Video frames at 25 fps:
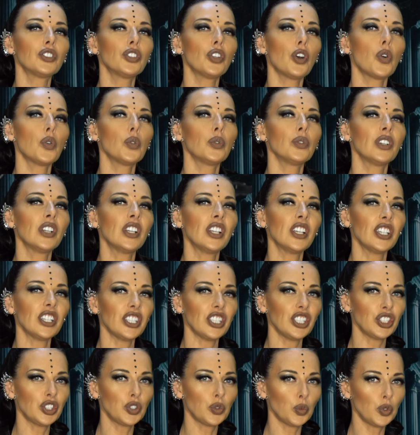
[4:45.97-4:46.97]
know
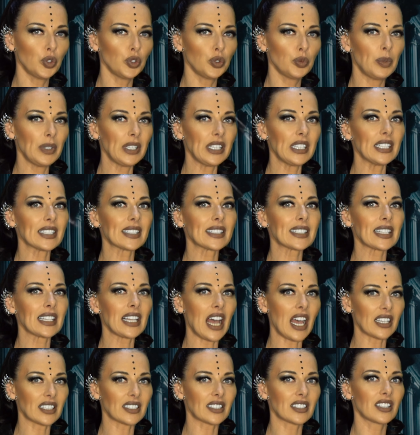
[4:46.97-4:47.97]
it would be his
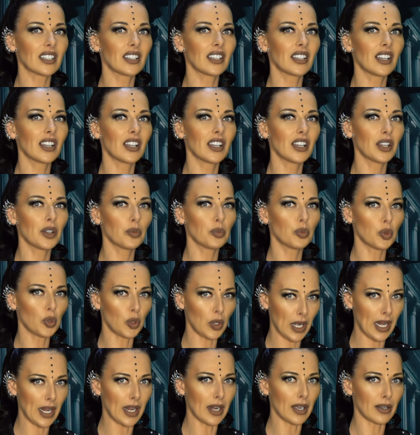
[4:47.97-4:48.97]
last
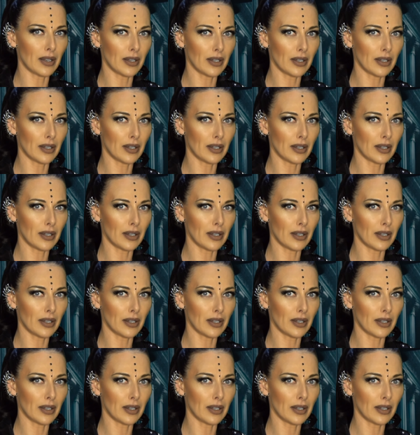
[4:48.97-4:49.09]
prayer.